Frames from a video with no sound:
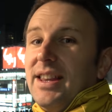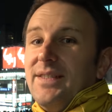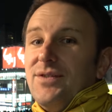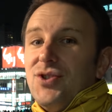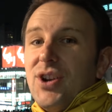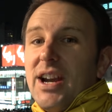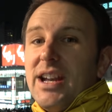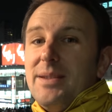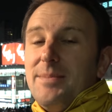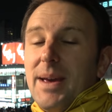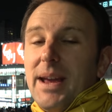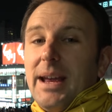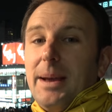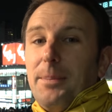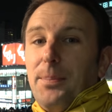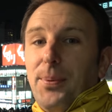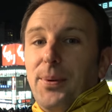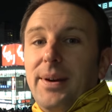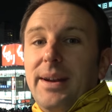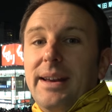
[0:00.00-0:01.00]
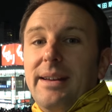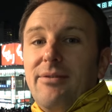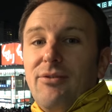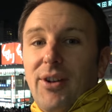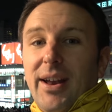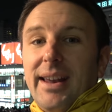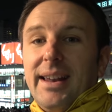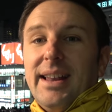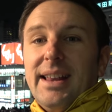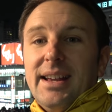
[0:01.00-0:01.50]
They've tried to make it pretty
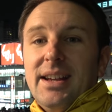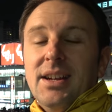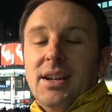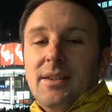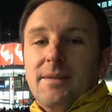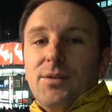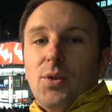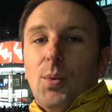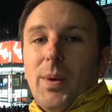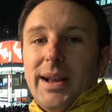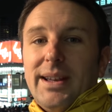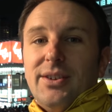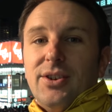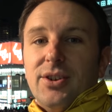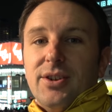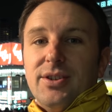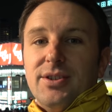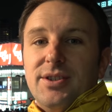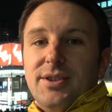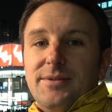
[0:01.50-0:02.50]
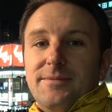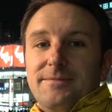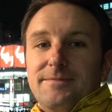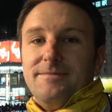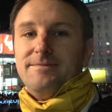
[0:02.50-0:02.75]
friendly for Westerners.